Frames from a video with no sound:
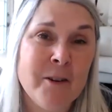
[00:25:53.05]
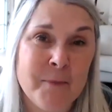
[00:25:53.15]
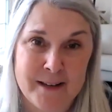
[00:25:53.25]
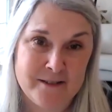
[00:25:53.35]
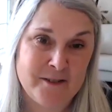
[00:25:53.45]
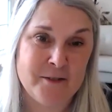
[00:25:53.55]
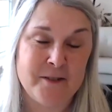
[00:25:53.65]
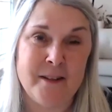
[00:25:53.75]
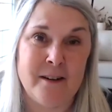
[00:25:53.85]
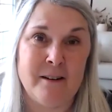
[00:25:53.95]
her master's
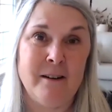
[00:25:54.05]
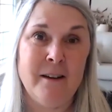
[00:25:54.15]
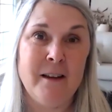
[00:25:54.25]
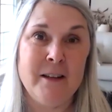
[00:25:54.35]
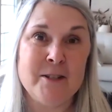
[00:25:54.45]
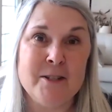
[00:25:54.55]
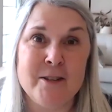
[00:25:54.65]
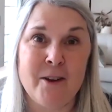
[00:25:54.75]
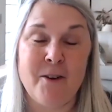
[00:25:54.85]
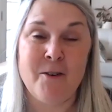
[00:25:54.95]
there.
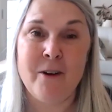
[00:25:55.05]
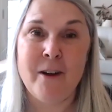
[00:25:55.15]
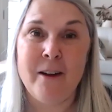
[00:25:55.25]
So,